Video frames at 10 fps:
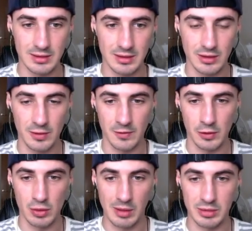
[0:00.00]
They've got a
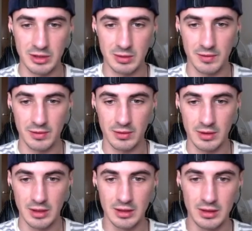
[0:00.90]
few weapons with
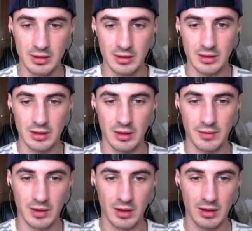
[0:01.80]
kind
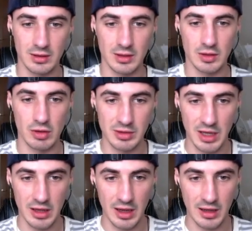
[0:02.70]
of grips
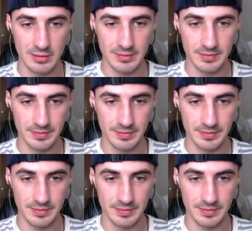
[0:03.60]
like that.